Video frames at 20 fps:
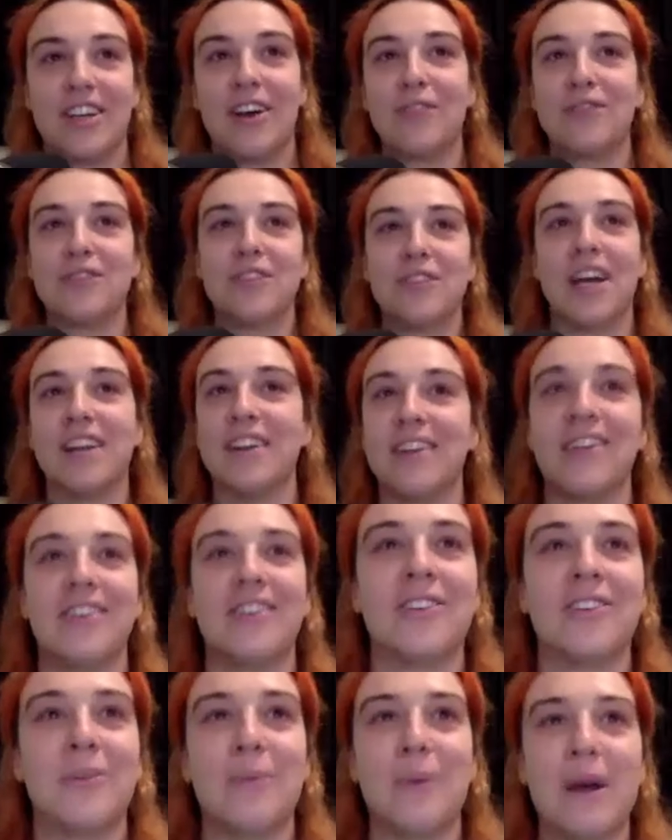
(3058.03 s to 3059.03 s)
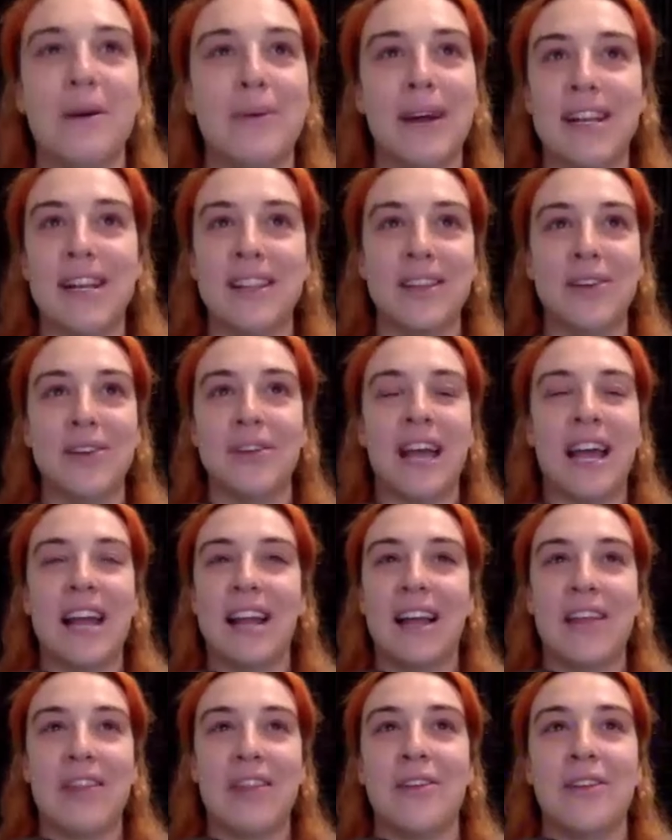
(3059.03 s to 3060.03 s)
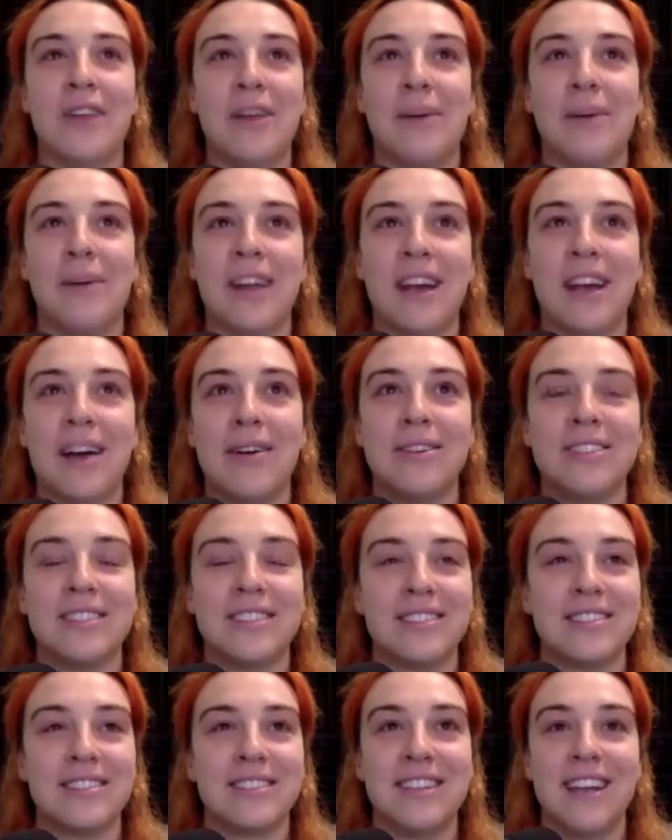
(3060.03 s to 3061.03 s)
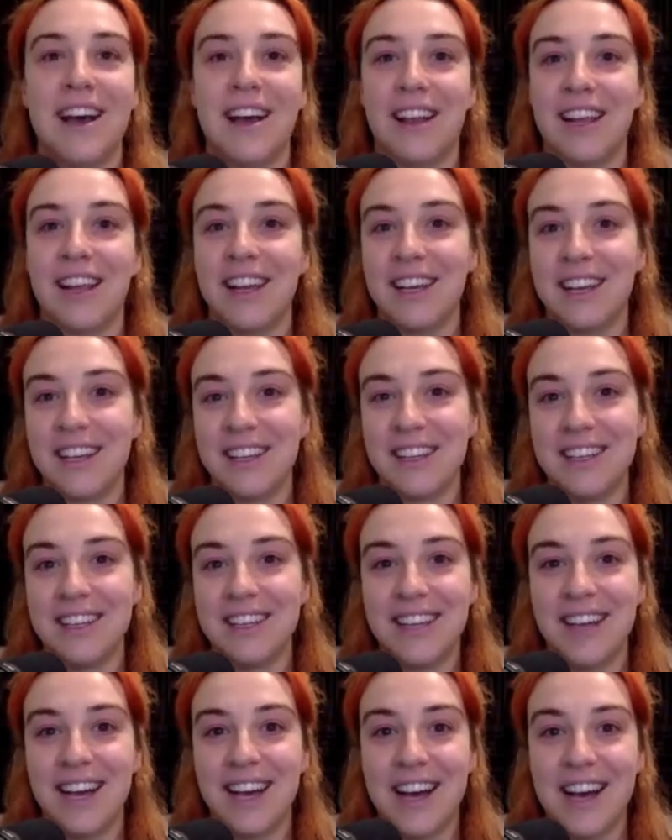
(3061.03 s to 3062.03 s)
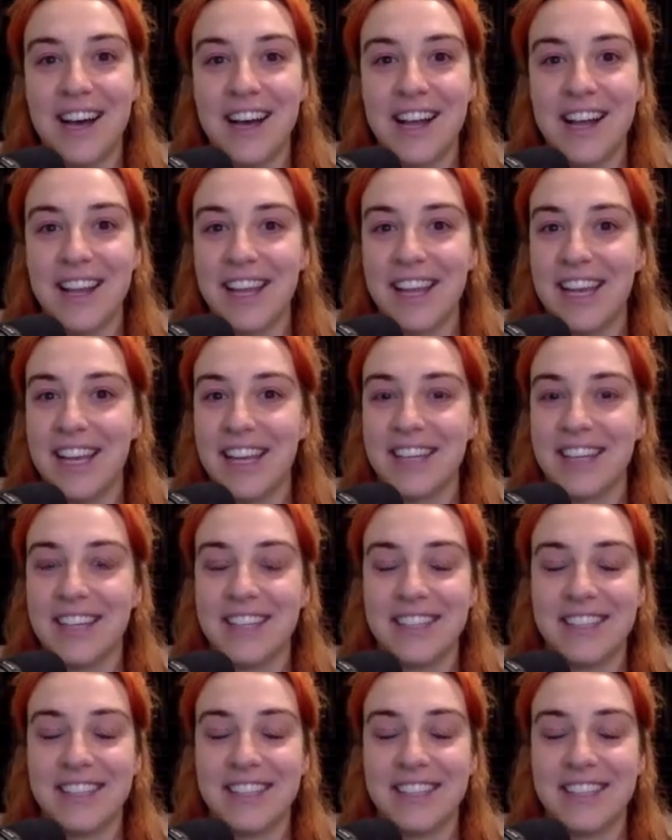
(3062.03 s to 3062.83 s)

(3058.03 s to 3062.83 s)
I've done, on my way to the UK, like 31 hours. It's gnarly. Gnarly.